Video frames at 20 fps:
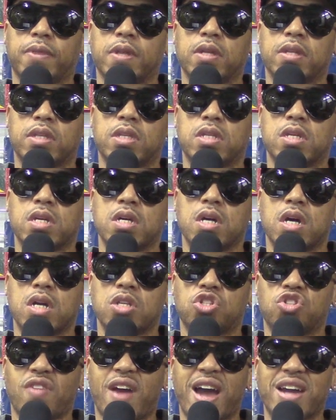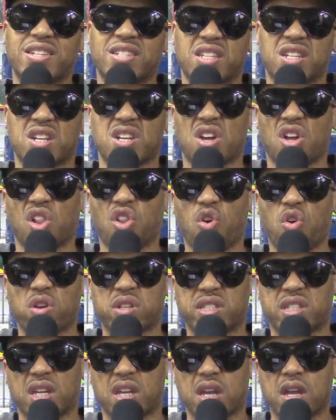the, the attraction and
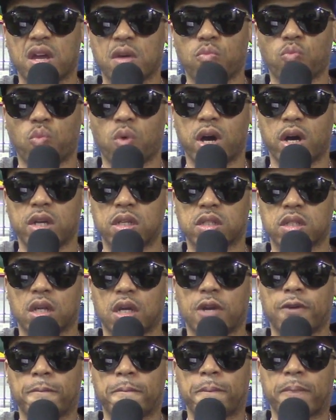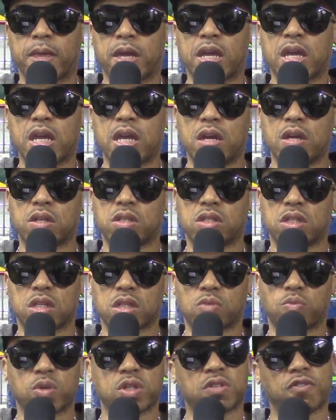allure to him was he
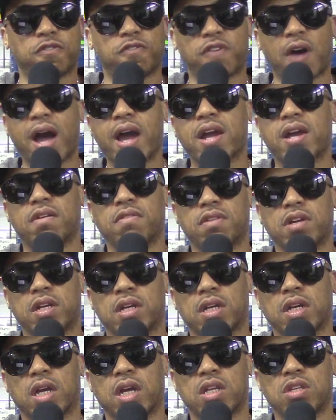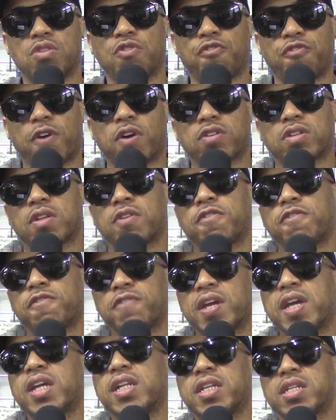just was fiery. And you felt the
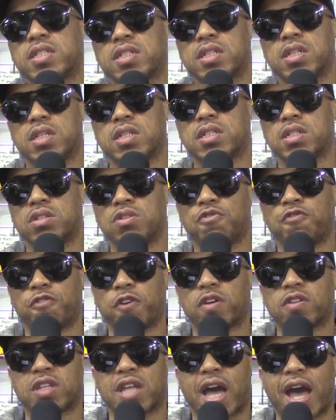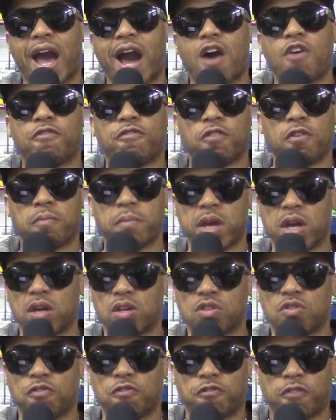fearlessness. You felt the alpha
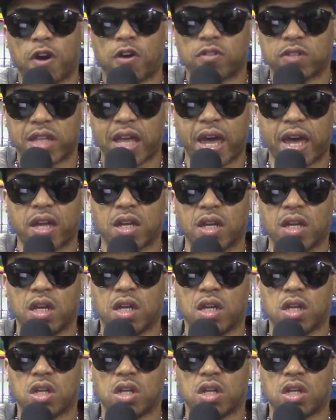male. You felt that,